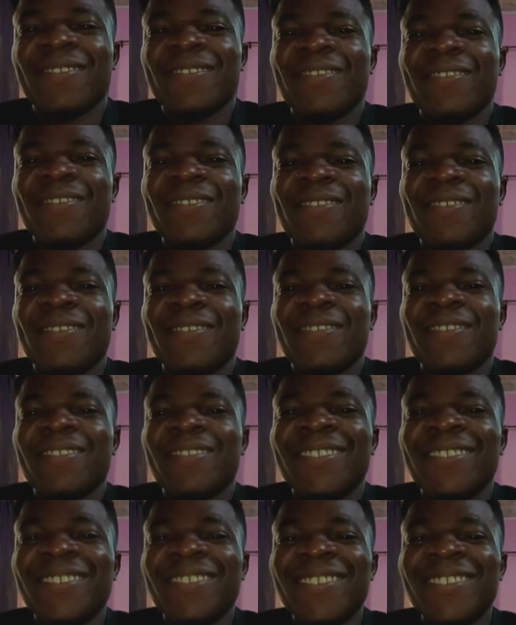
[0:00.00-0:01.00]

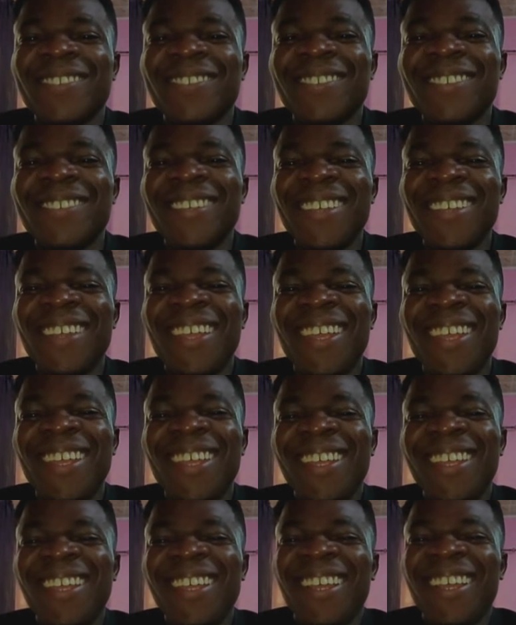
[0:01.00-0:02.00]

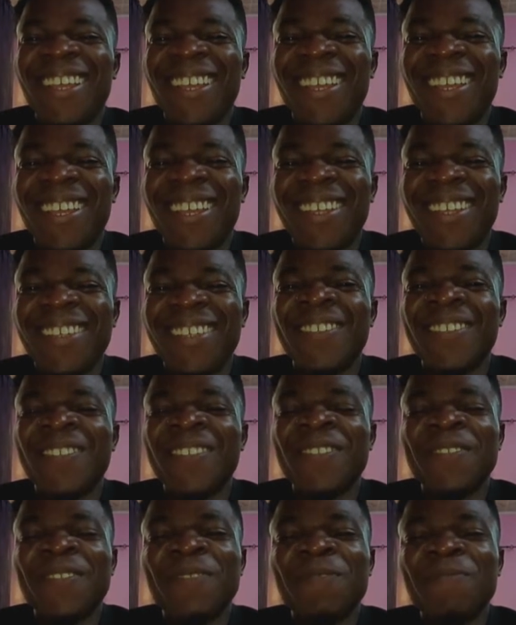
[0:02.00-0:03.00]

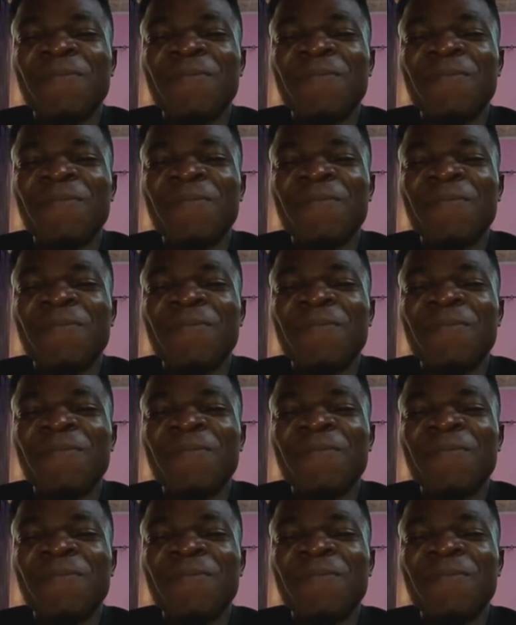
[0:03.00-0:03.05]
(silent)